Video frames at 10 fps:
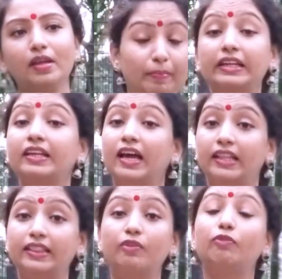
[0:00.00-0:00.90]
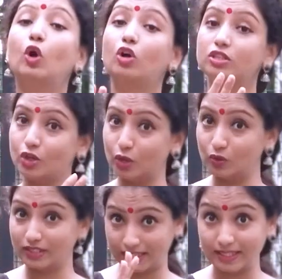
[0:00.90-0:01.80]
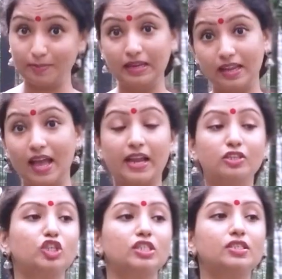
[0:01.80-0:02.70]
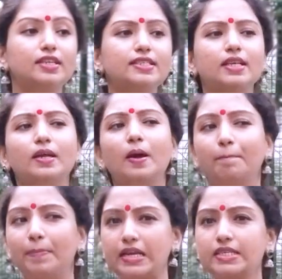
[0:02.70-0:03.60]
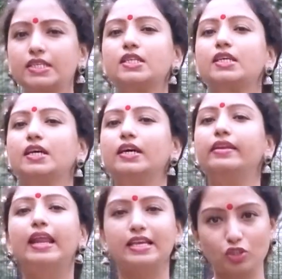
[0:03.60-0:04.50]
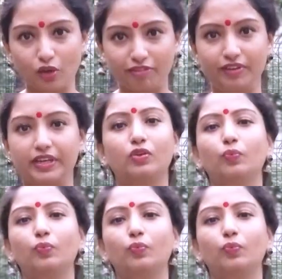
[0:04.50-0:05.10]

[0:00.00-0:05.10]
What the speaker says: But in Kathak, we also use the similar hand gestures, but less of it.